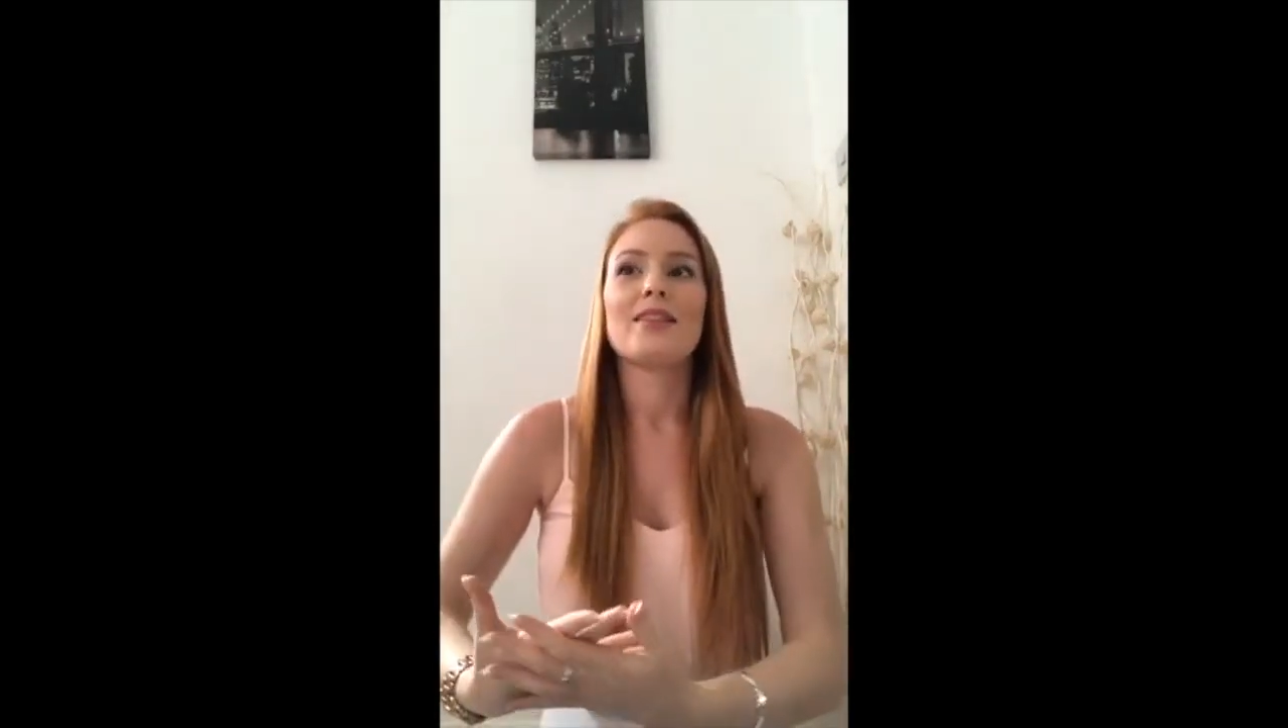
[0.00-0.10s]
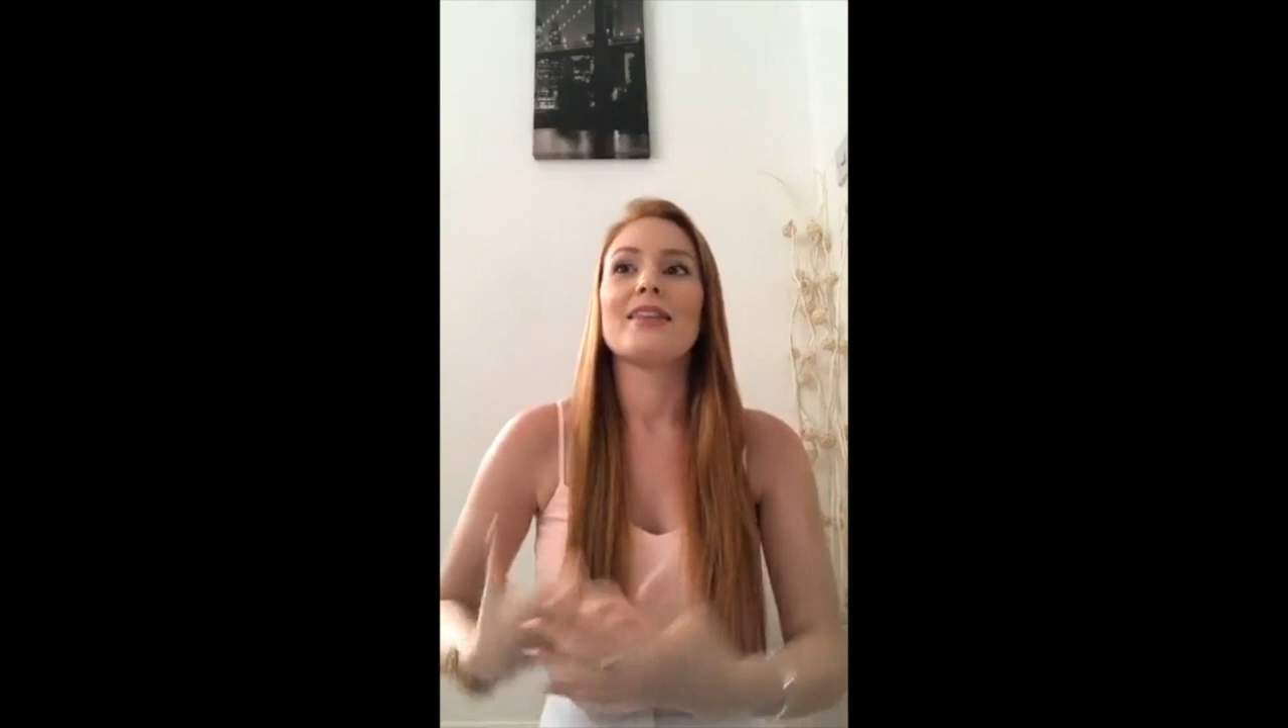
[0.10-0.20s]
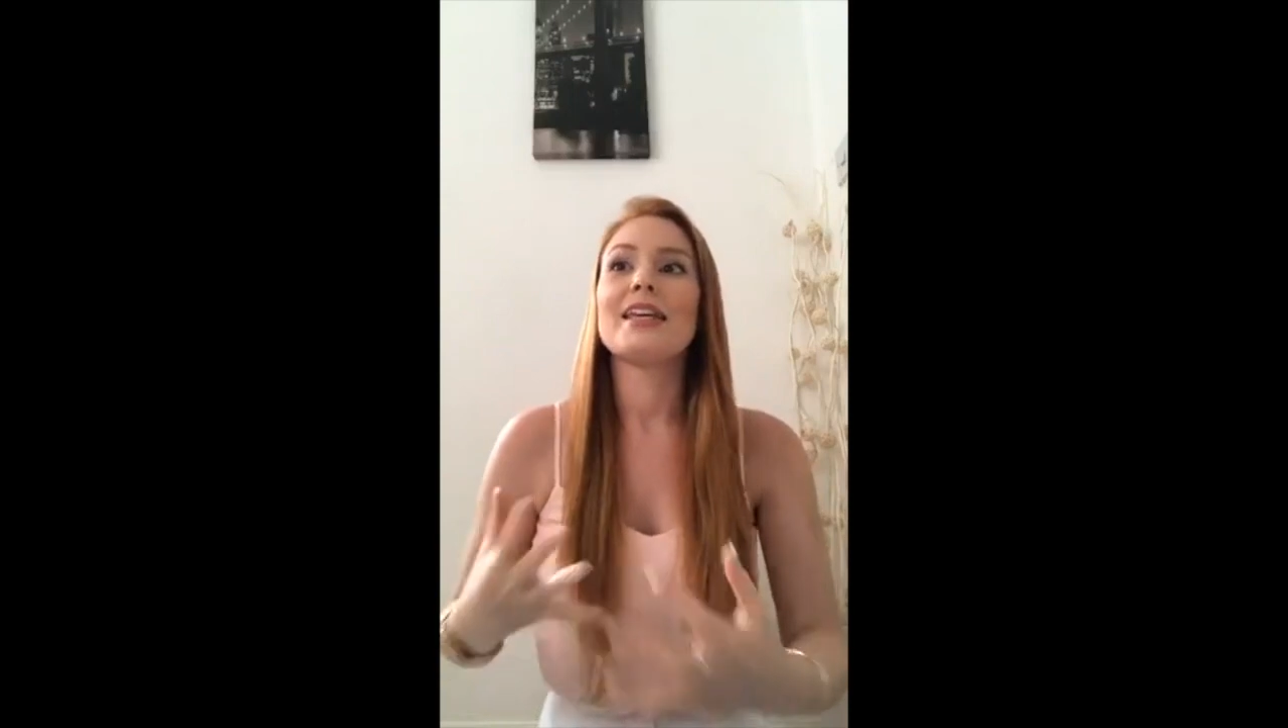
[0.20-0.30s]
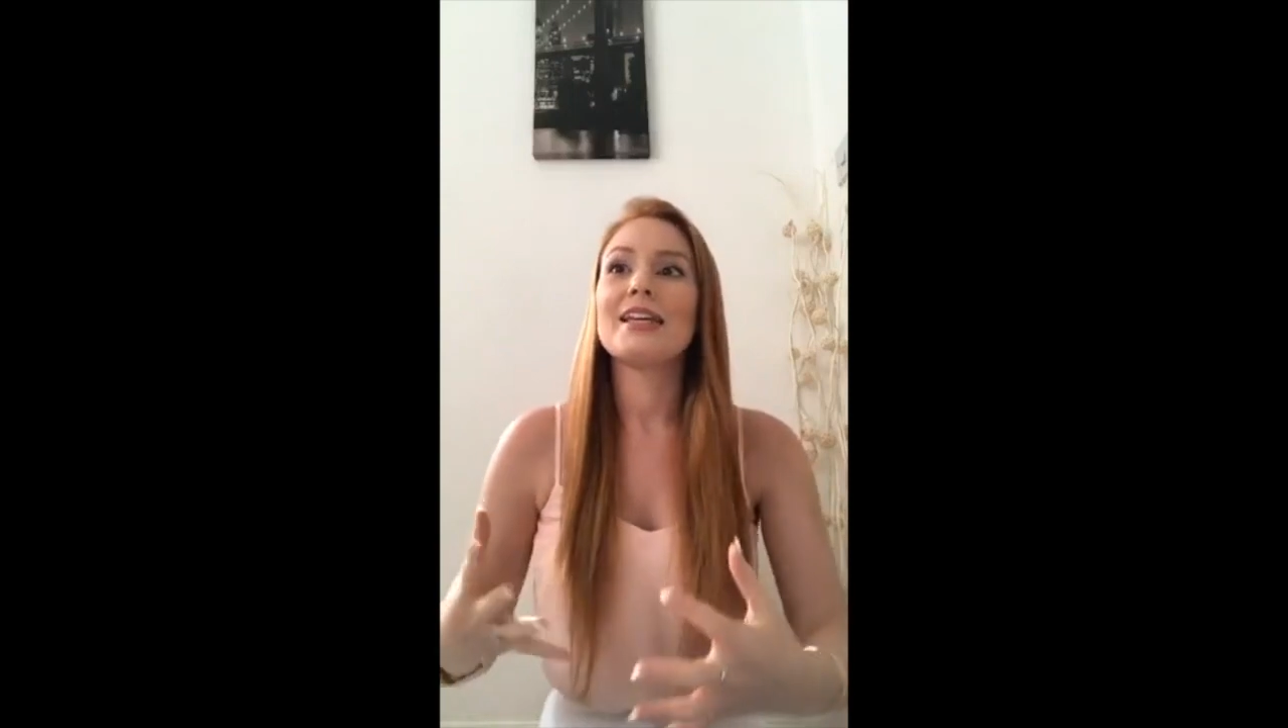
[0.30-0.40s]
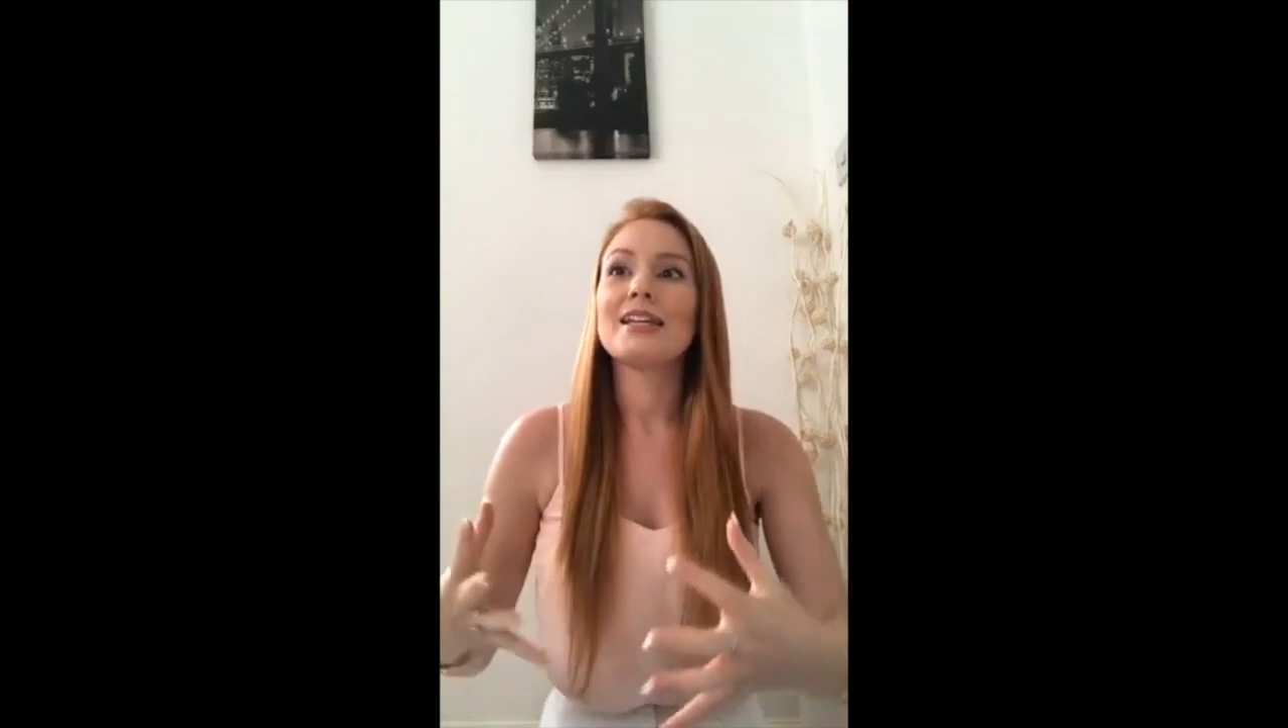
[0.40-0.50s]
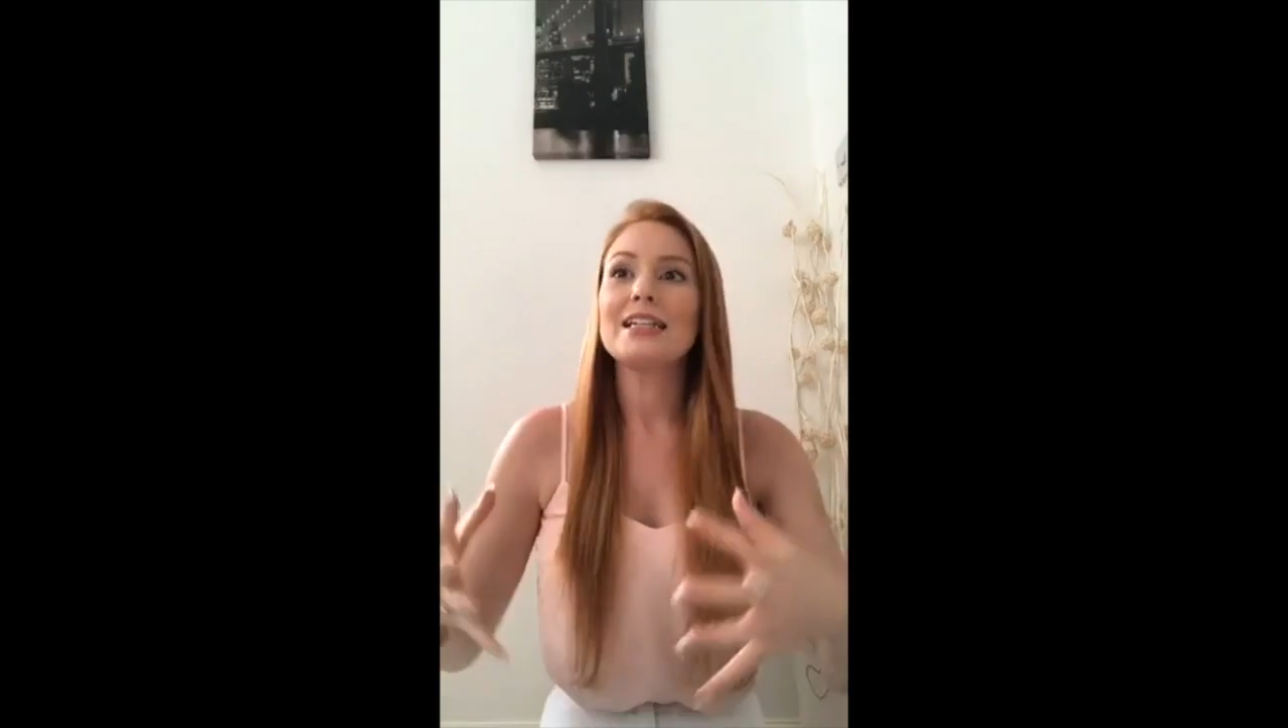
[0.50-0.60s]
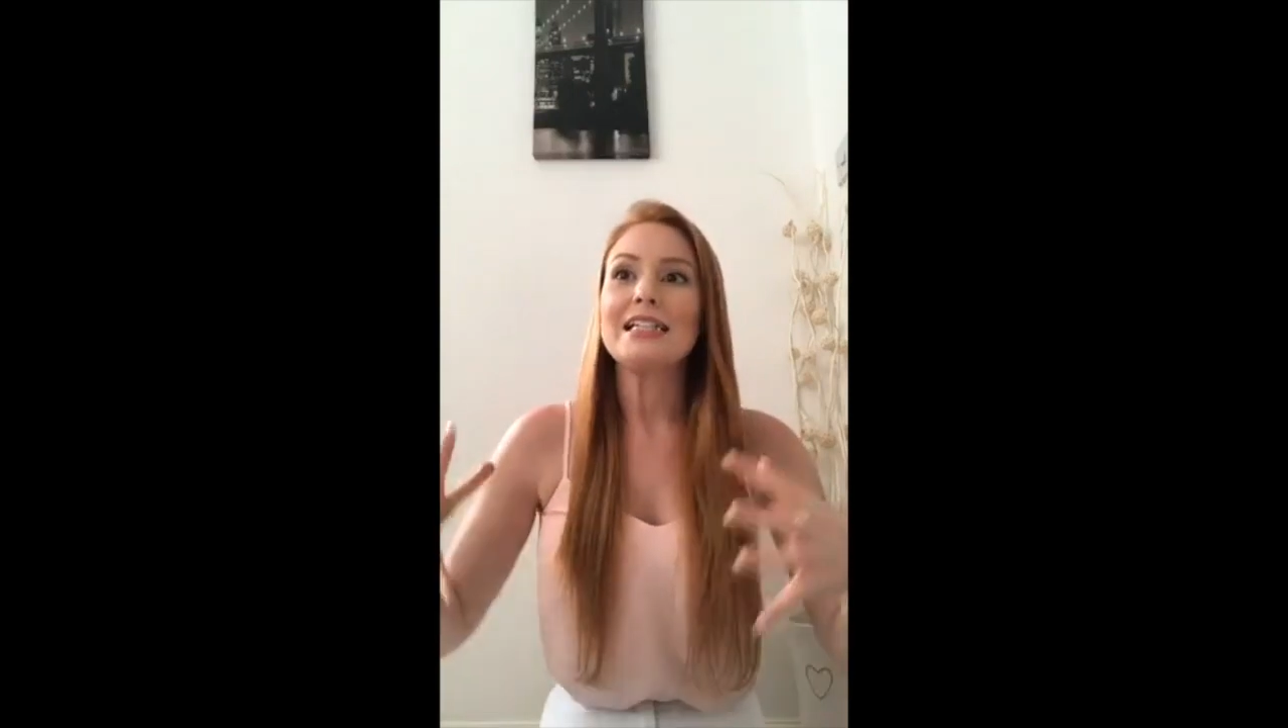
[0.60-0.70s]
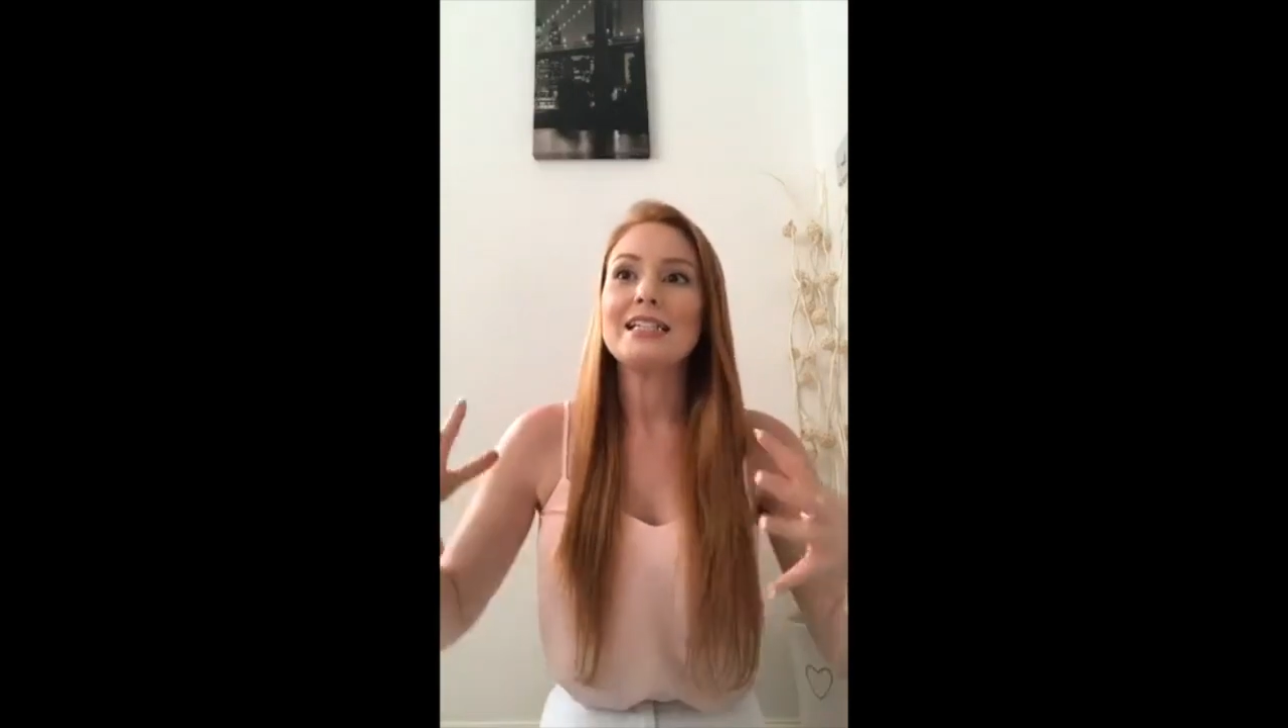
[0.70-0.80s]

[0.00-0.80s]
the